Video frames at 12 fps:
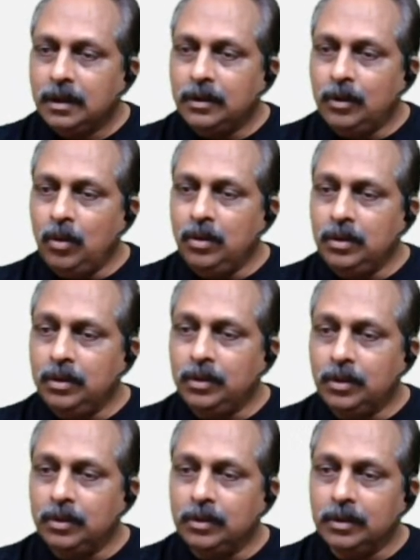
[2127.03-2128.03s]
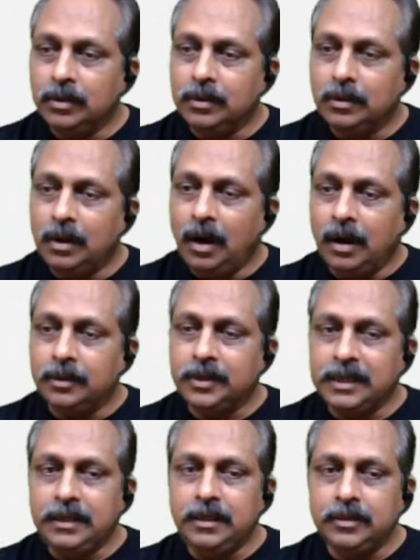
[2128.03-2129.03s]
No, no, no, no. Answer
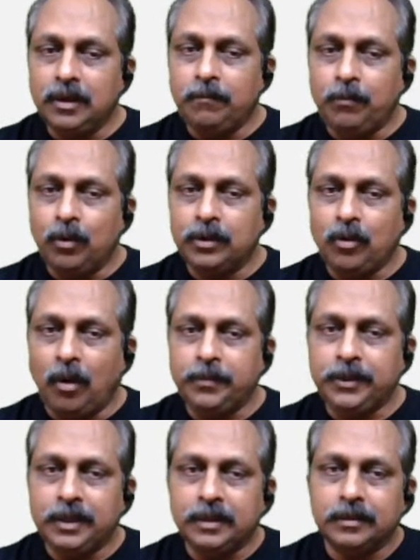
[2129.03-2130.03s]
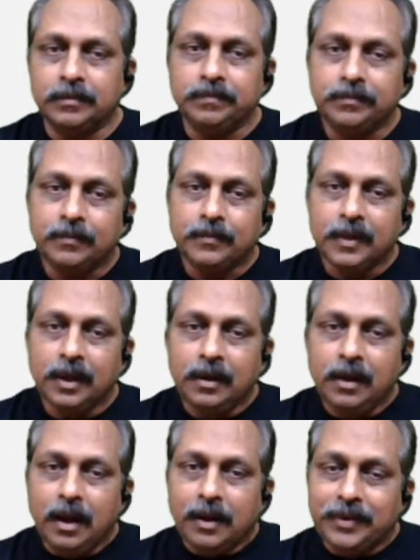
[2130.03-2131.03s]
is a fourth option.
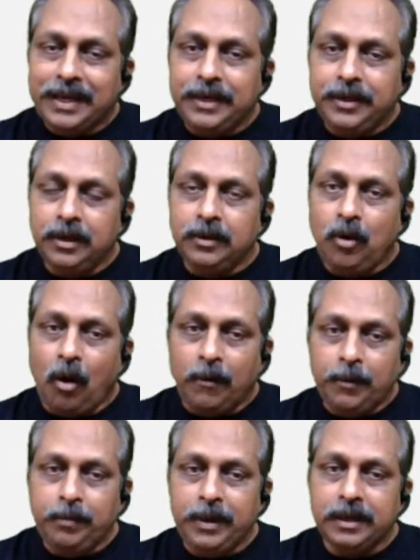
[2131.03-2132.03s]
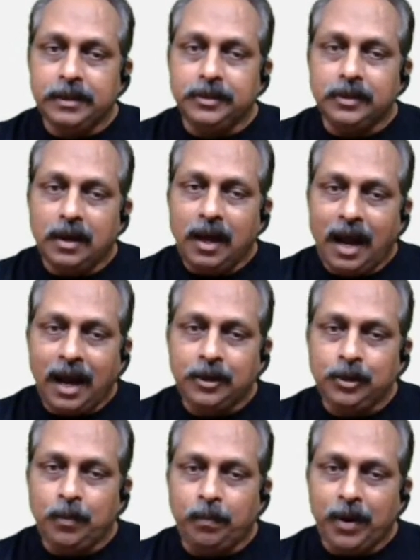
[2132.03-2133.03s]
The Indian government had
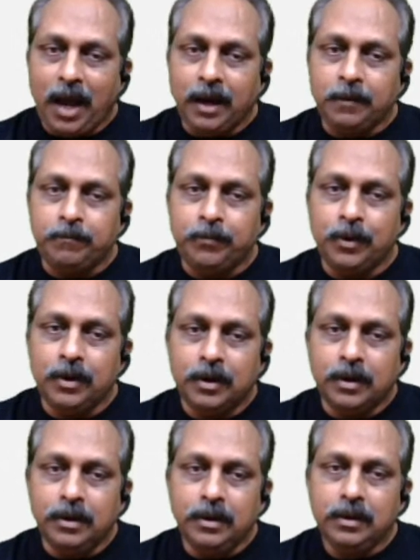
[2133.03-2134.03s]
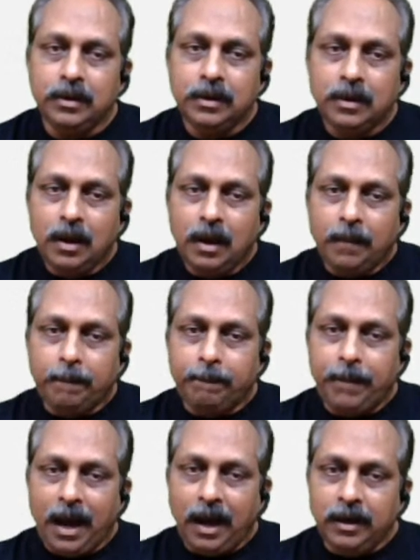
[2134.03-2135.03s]
to plan for
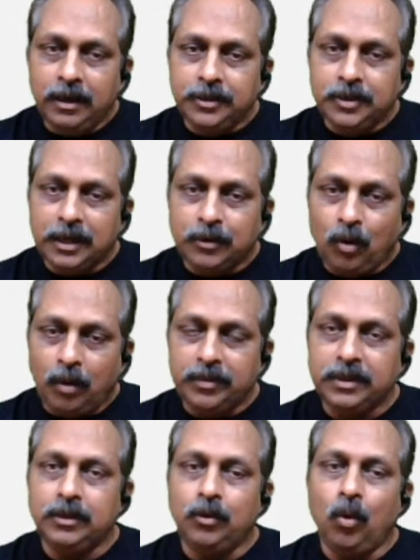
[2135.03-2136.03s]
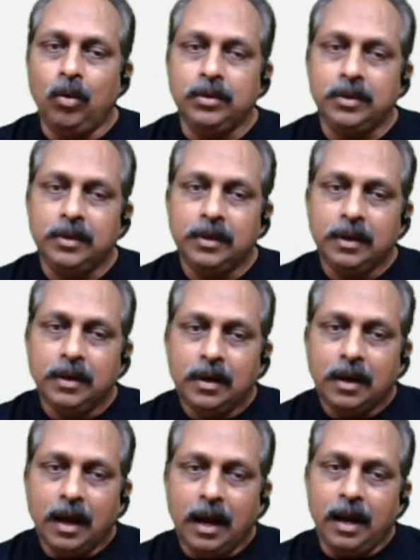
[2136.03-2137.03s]
balanced economic growth
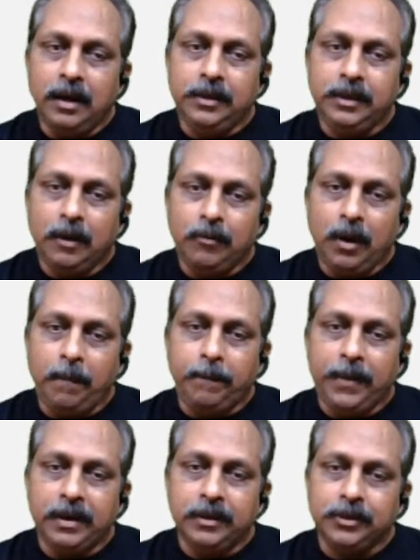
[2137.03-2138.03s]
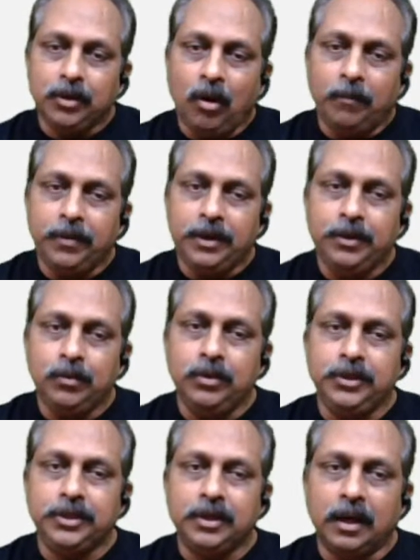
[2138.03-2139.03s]
and development of a
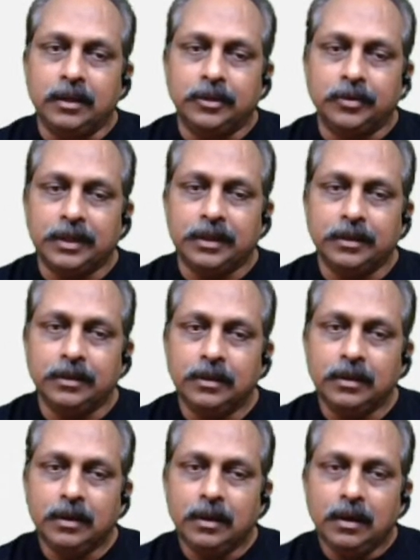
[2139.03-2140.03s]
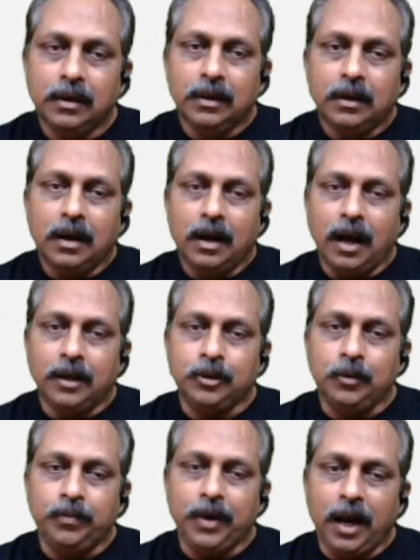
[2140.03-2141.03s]
huge country. Had to
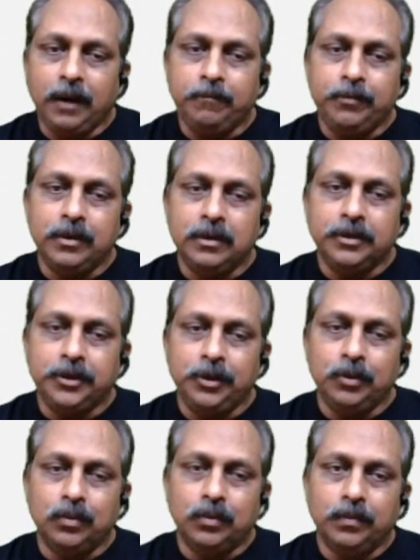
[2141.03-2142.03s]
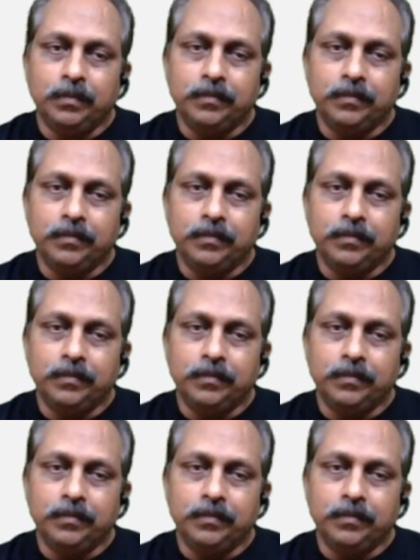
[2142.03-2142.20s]
plan for Q.